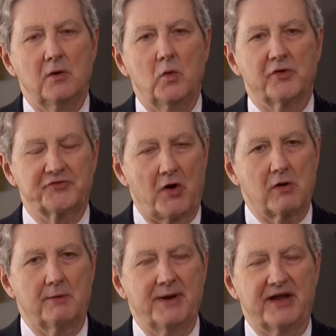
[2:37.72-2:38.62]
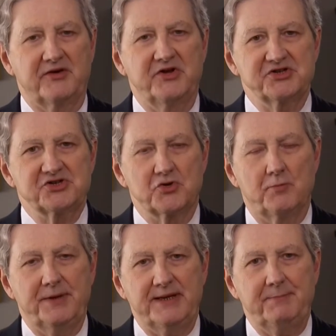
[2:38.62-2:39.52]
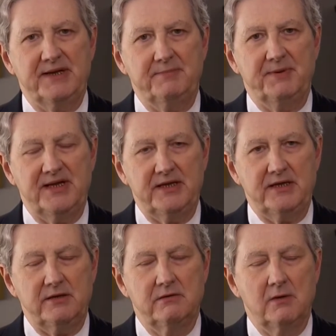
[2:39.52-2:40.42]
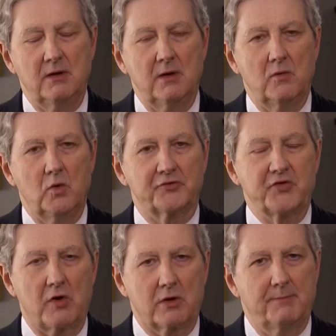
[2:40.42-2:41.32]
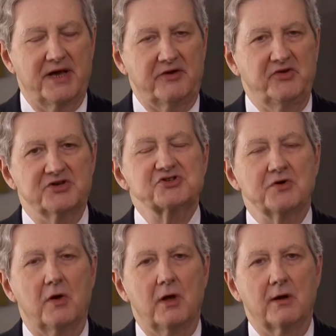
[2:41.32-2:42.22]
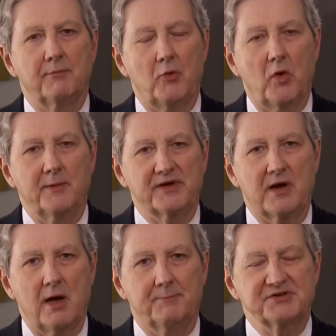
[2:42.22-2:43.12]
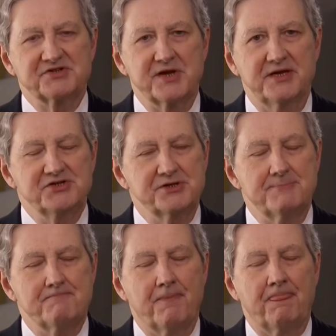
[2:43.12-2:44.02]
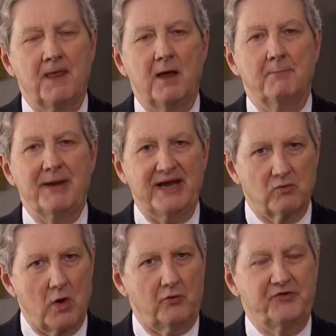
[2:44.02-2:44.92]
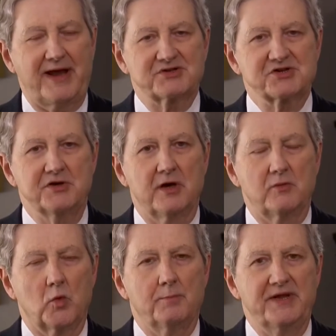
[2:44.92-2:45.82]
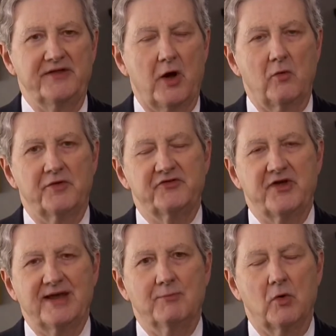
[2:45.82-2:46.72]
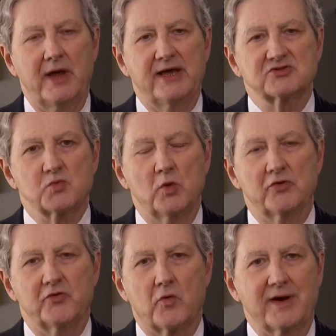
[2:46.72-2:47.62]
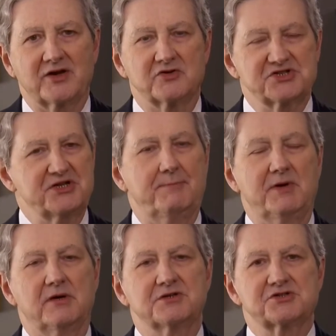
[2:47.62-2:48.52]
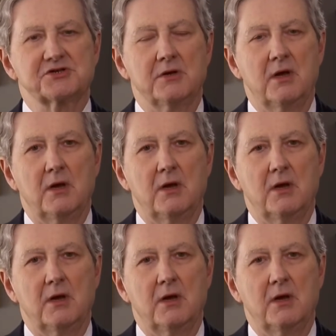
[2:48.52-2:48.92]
We'll talk about additional PPP. We'll talk about additional unemployment compensation. Payroll tax cut will be on the table, as will direct stimulus